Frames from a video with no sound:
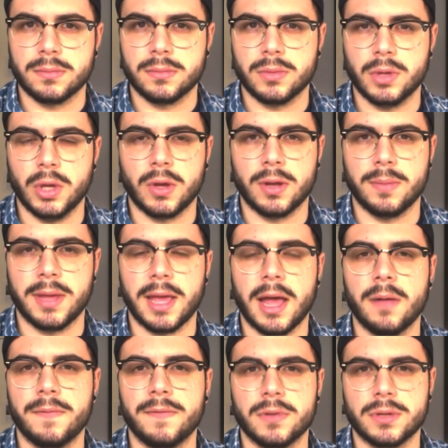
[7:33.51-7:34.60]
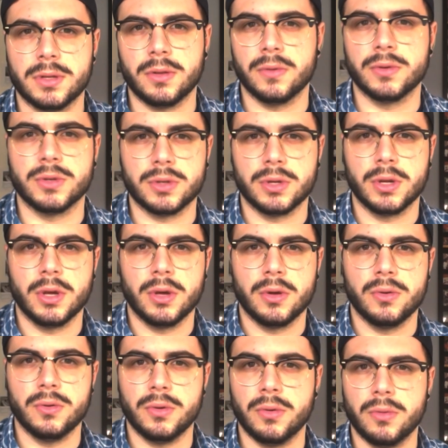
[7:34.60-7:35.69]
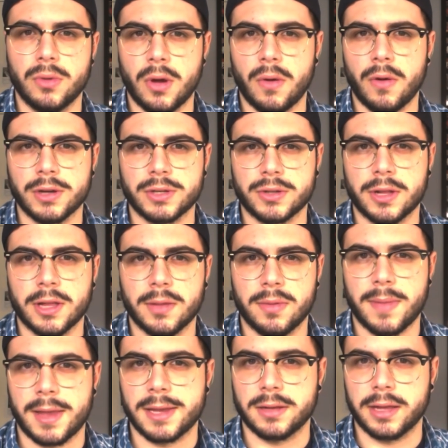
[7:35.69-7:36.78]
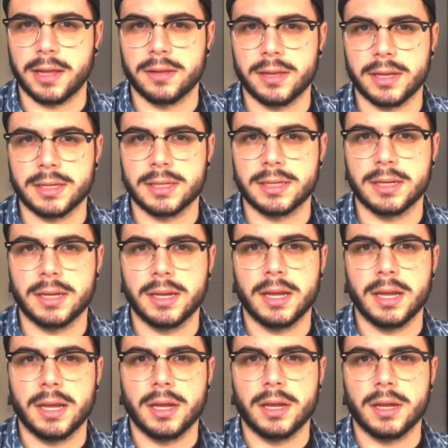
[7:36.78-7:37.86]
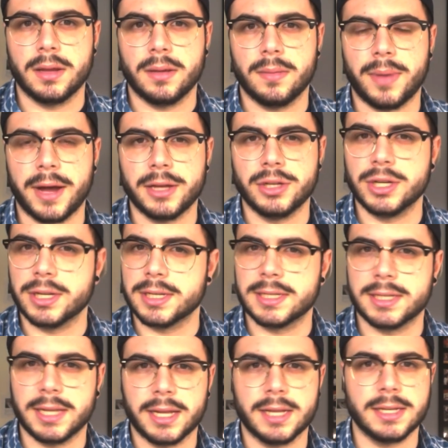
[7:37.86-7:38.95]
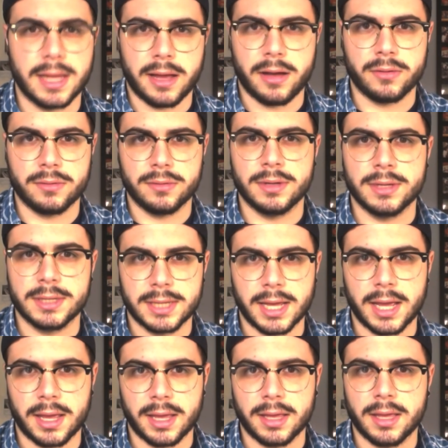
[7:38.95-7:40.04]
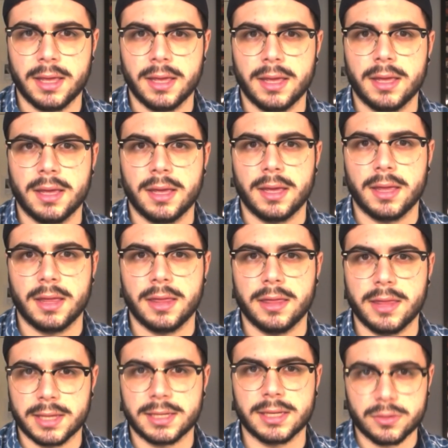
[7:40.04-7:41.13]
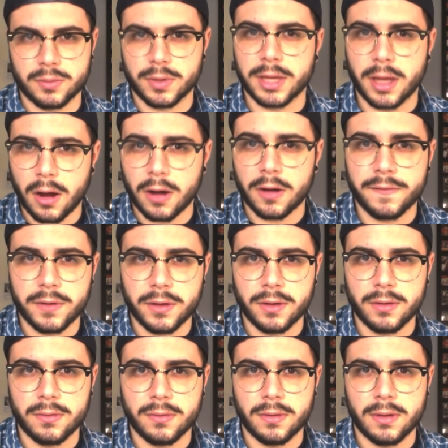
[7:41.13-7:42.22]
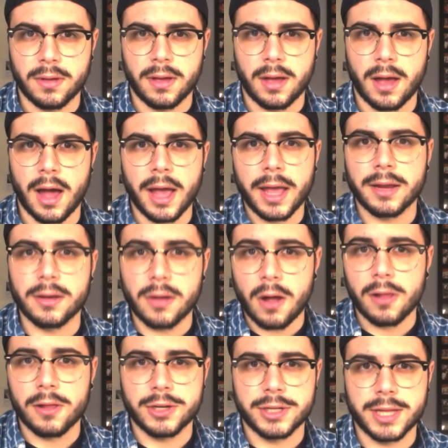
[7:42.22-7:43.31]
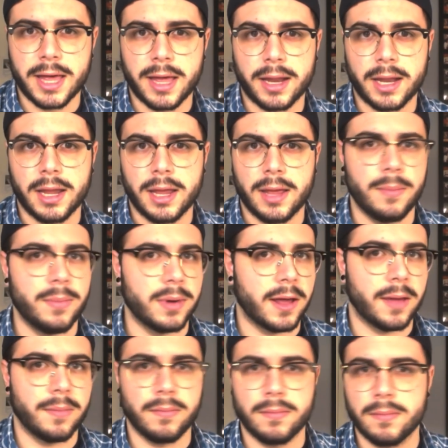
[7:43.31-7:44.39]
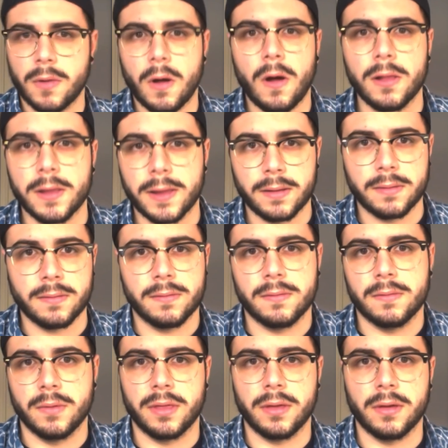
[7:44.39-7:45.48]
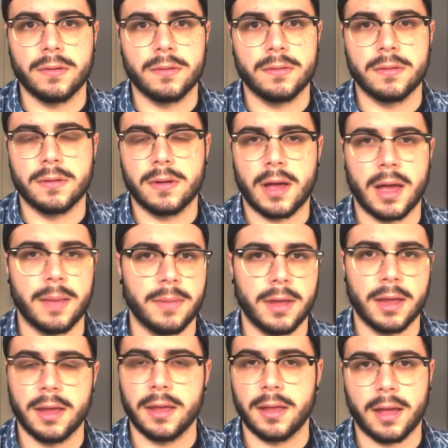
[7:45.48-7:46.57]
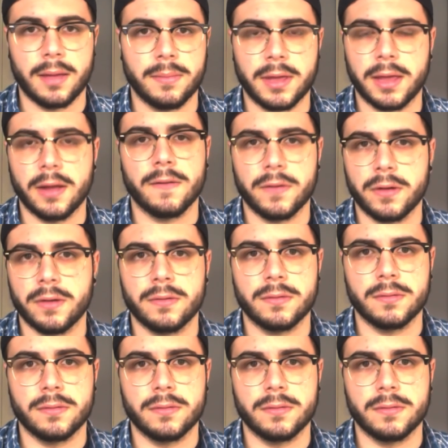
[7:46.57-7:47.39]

You can be helpful to those who you know are struggling with mental illness by just sitting down and saying, this is really hard for you. I acknowledge that, but I'm all in with you. I'm here for you.